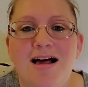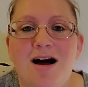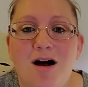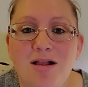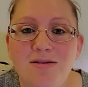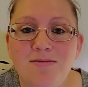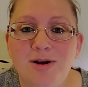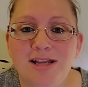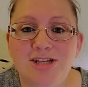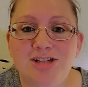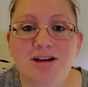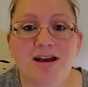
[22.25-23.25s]
all of
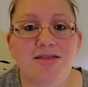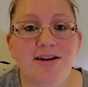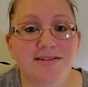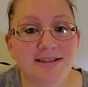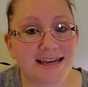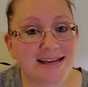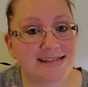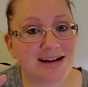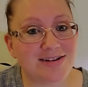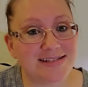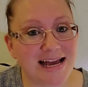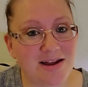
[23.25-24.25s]
which their links
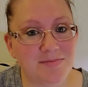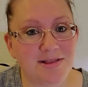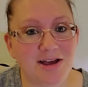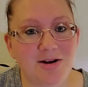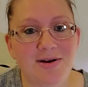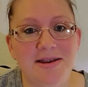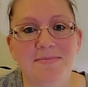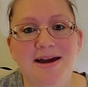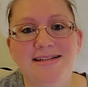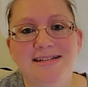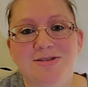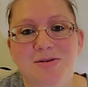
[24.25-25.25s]
are down below in my
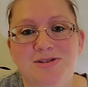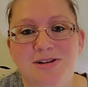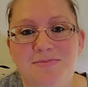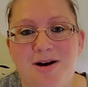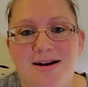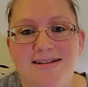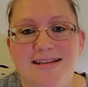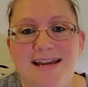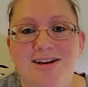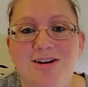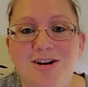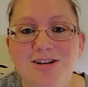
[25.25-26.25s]
description box, and I
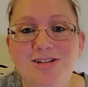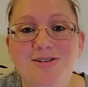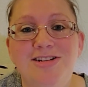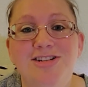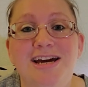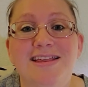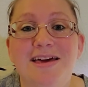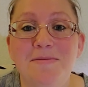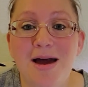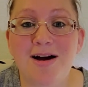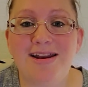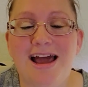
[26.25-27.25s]
encourage you to check
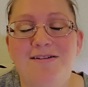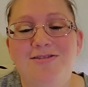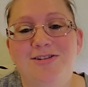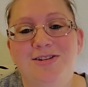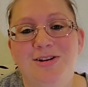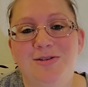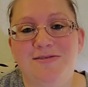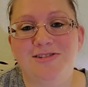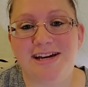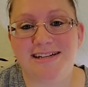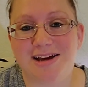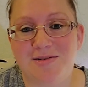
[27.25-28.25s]
them out after you have
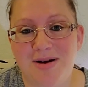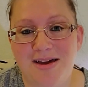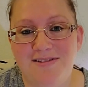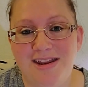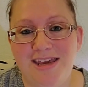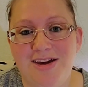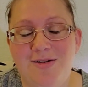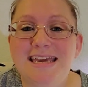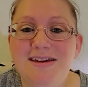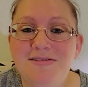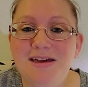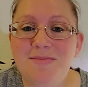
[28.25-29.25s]
checked out my video.
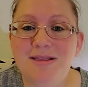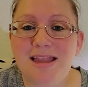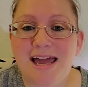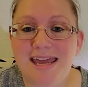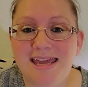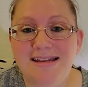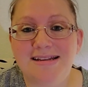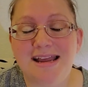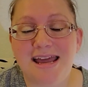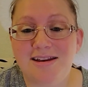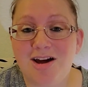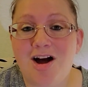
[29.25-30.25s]
Give them a like
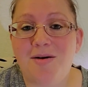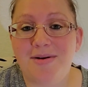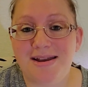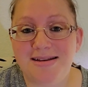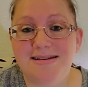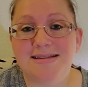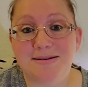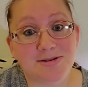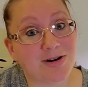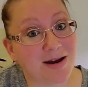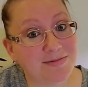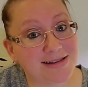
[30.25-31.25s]
and comment and
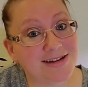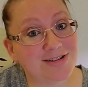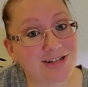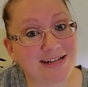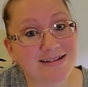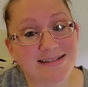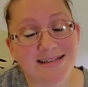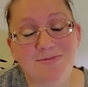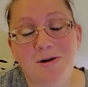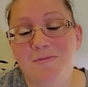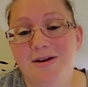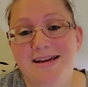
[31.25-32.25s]
subscribe to their channels as
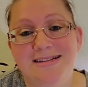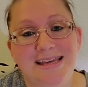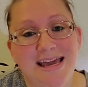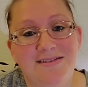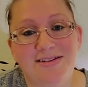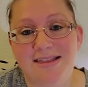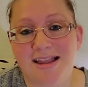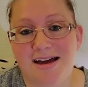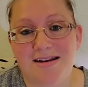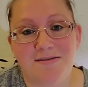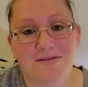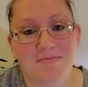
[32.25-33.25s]
well because they have a lot
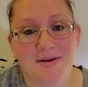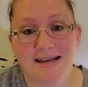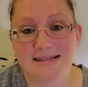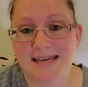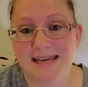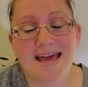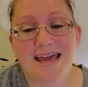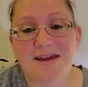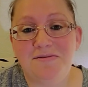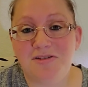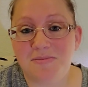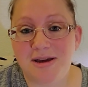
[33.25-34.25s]
of amazing
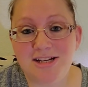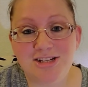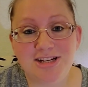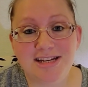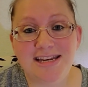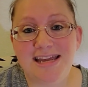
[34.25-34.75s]
information